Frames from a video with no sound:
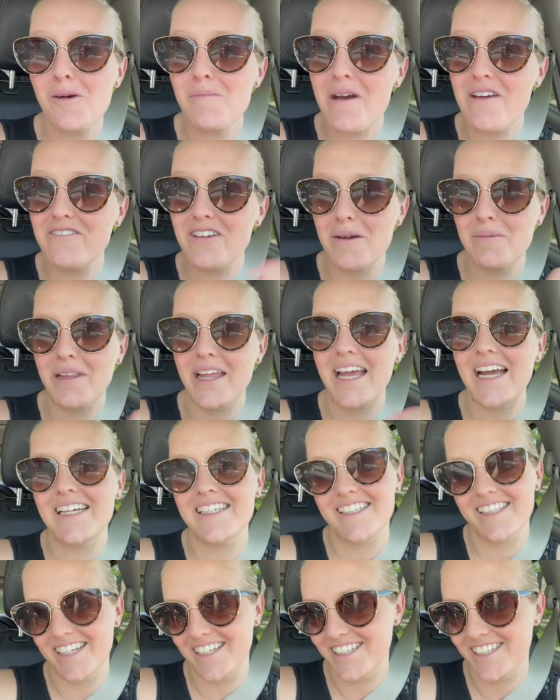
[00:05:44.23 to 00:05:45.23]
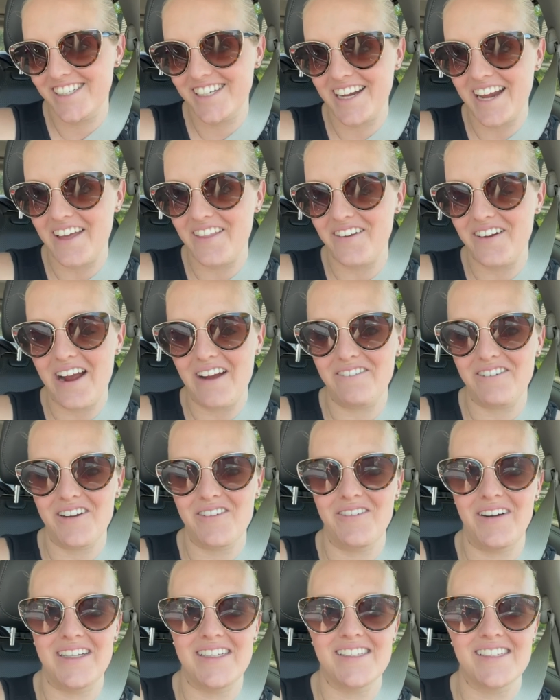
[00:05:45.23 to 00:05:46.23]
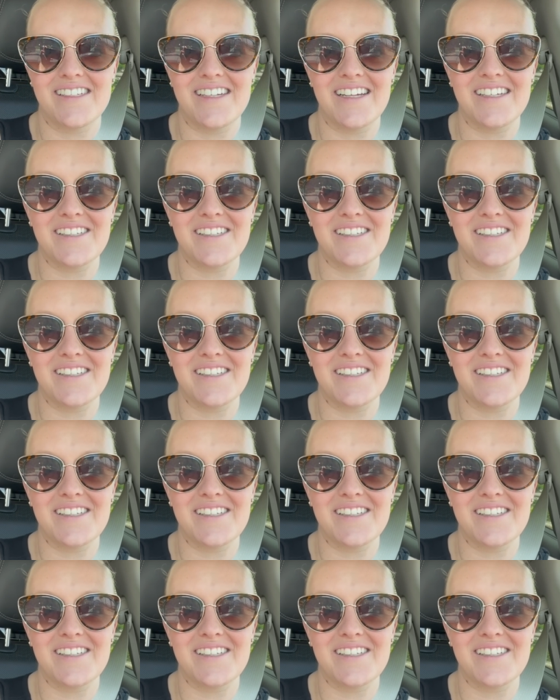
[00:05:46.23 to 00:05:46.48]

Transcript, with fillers: my family has lunch together every Wednesday.